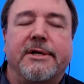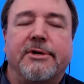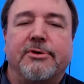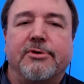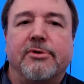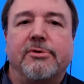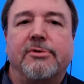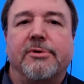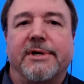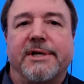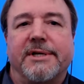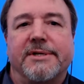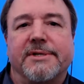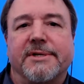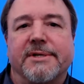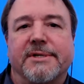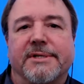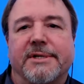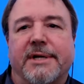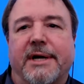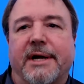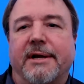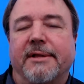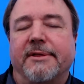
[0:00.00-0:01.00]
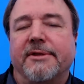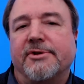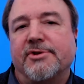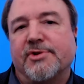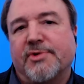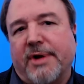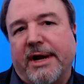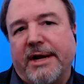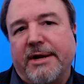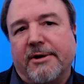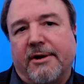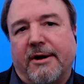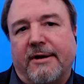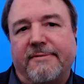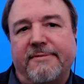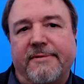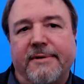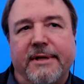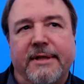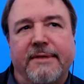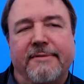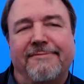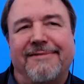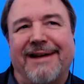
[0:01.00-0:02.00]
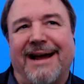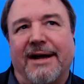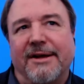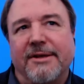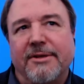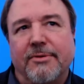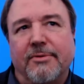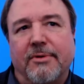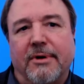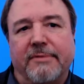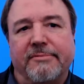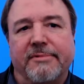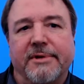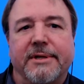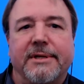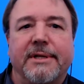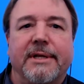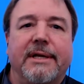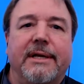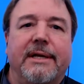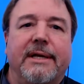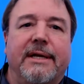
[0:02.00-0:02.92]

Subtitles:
Google has decided the trade-off and the value of it